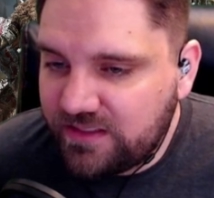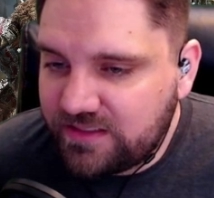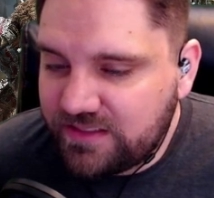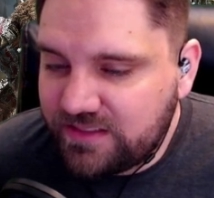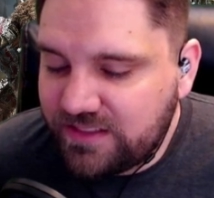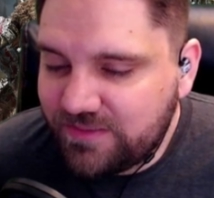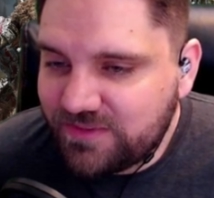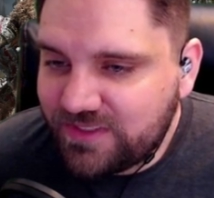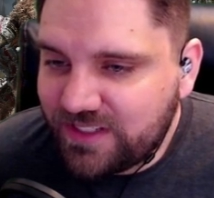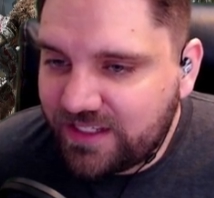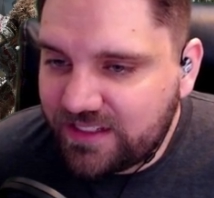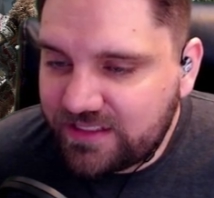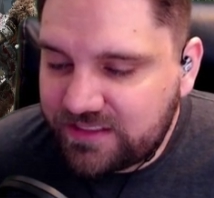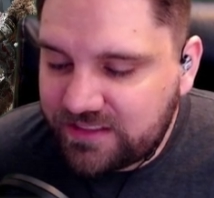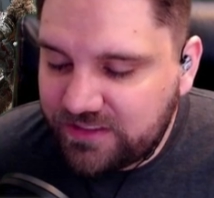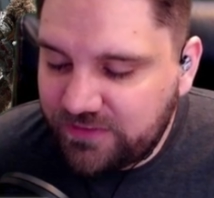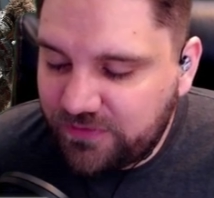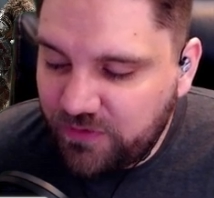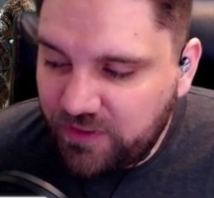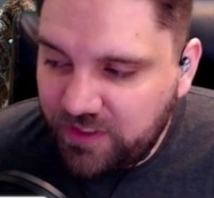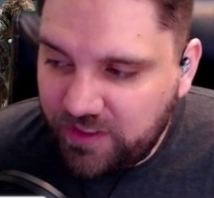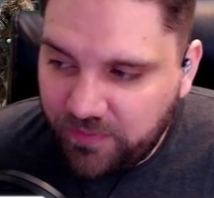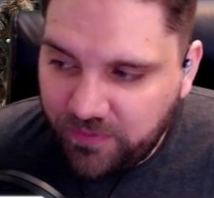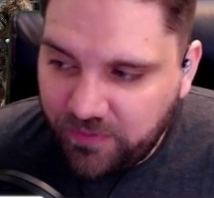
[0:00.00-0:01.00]
it seems like it's the
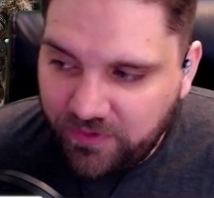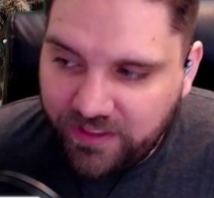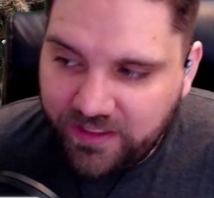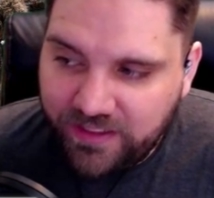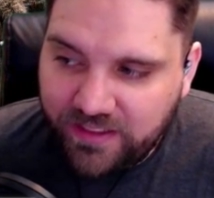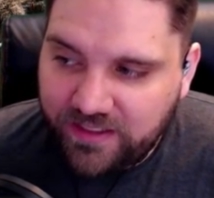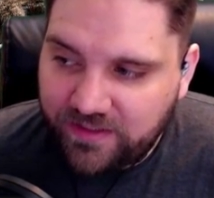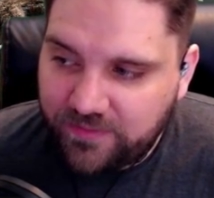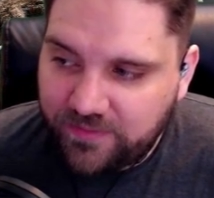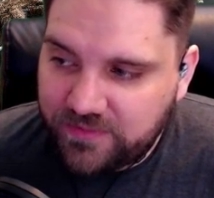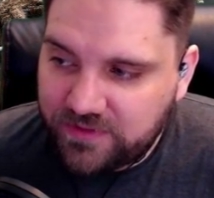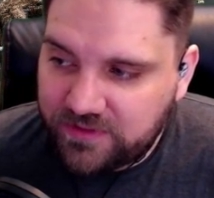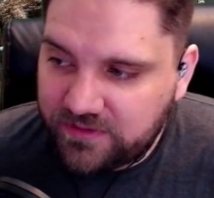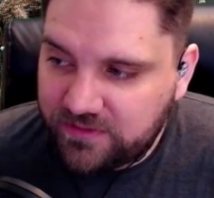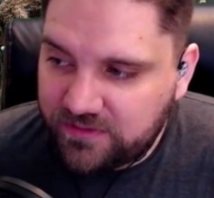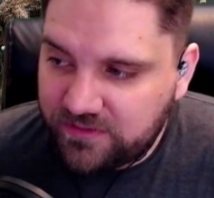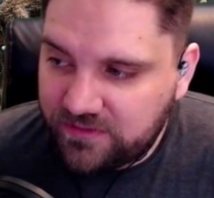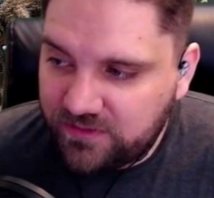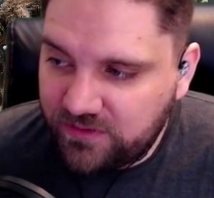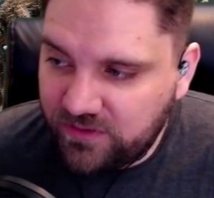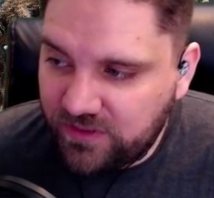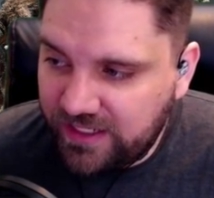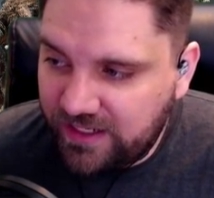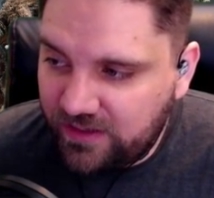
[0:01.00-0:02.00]
free-to-play games.
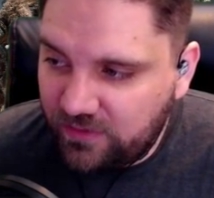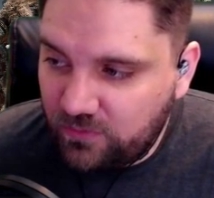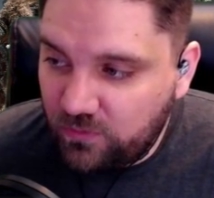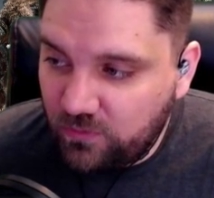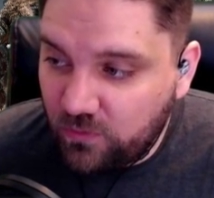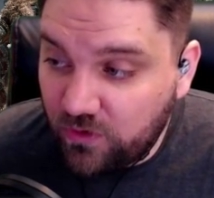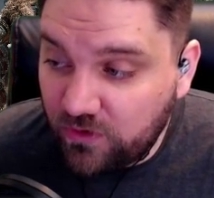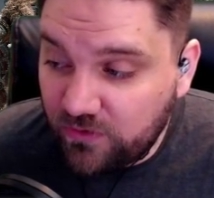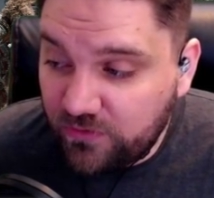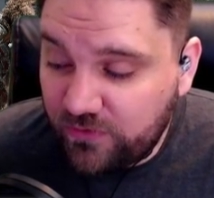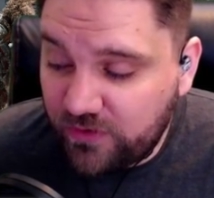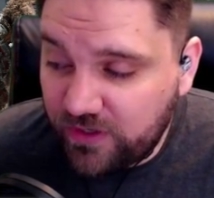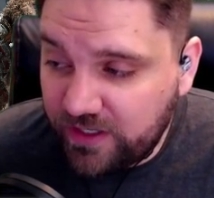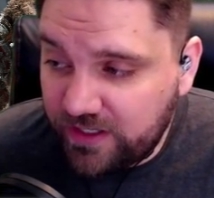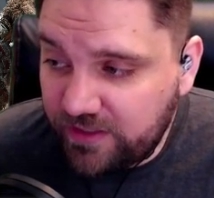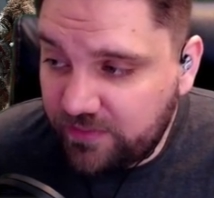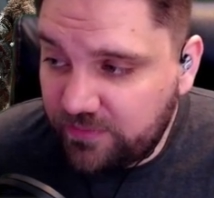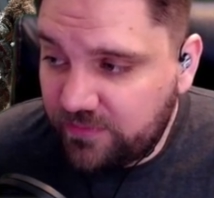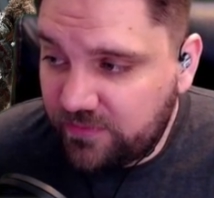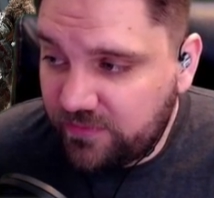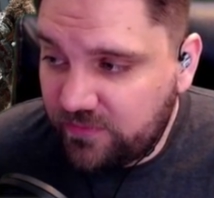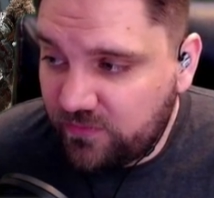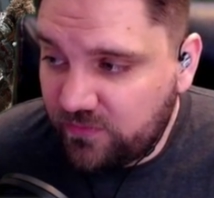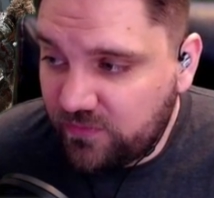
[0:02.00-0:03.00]
You got
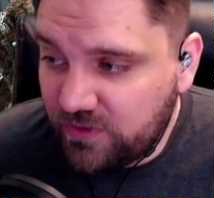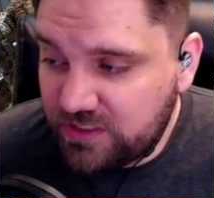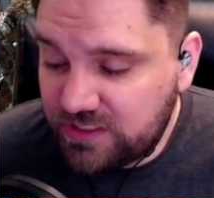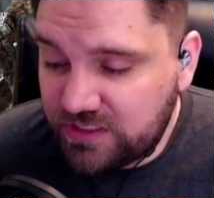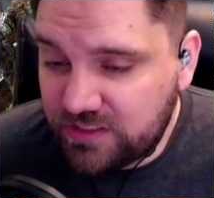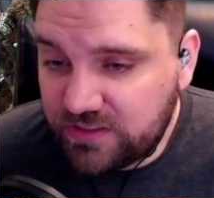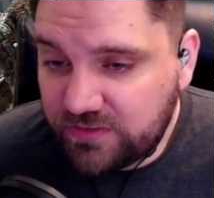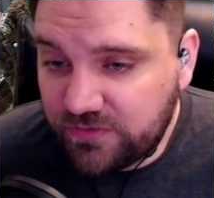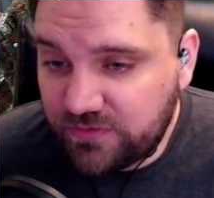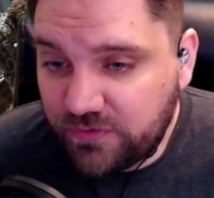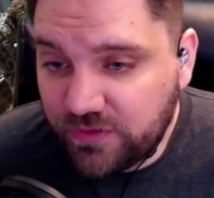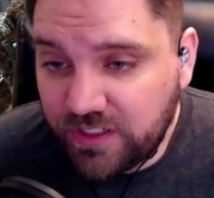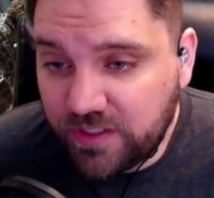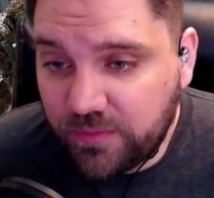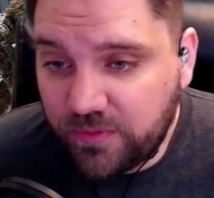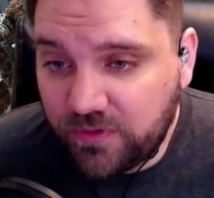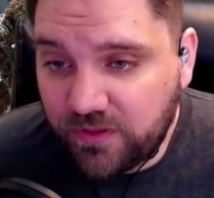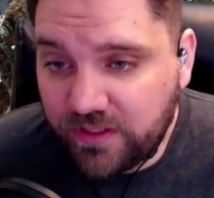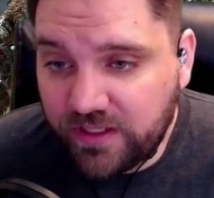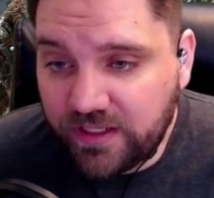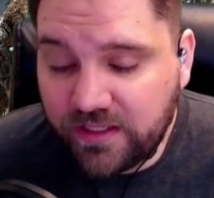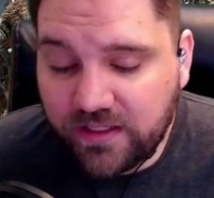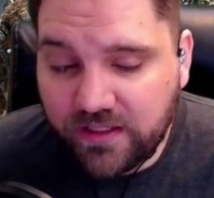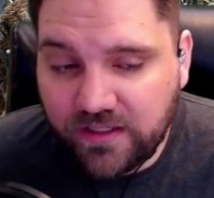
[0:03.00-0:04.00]
Warframe, which is the
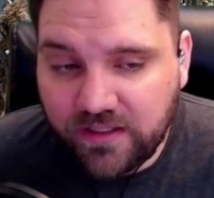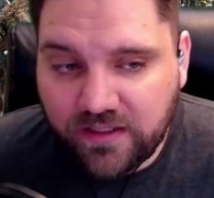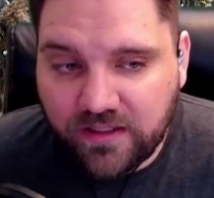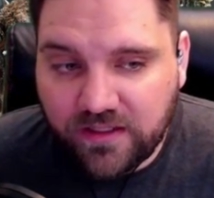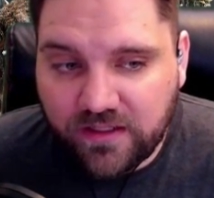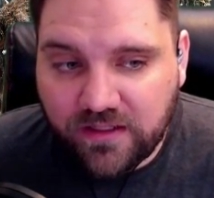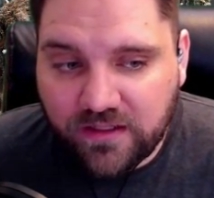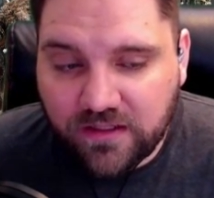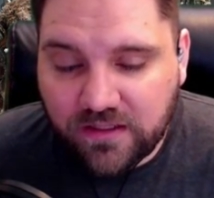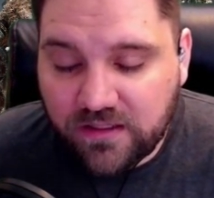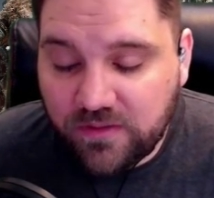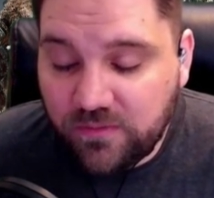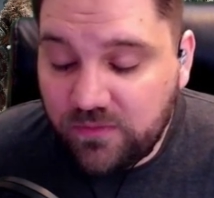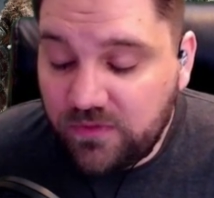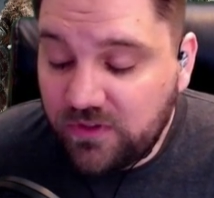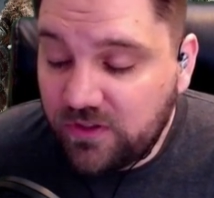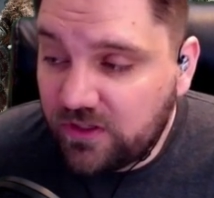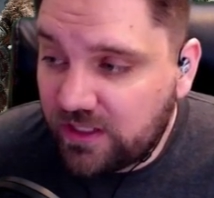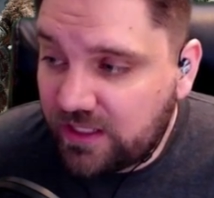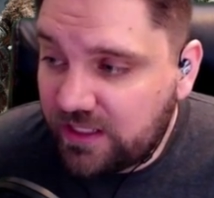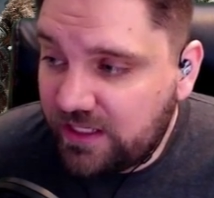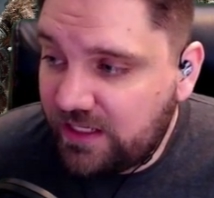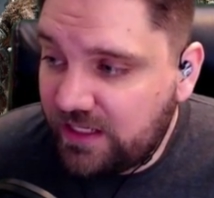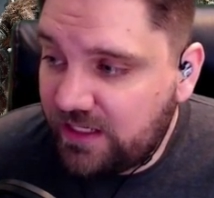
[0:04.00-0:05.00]
free-to-play,
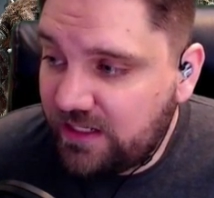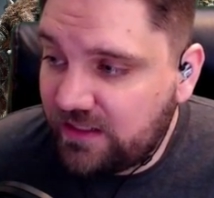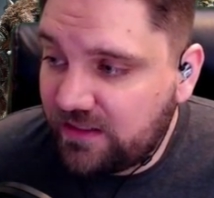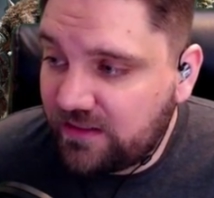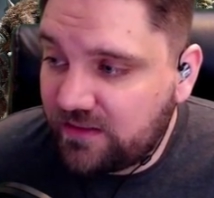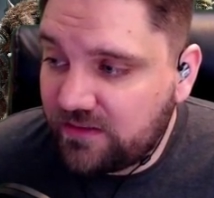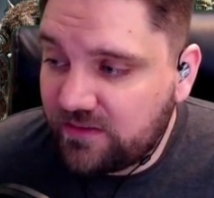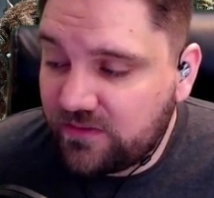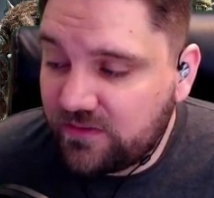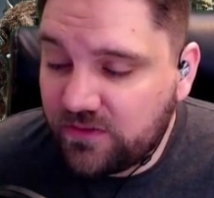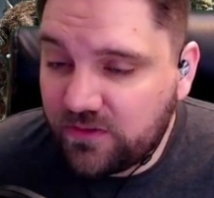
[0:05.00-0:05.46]
communicating.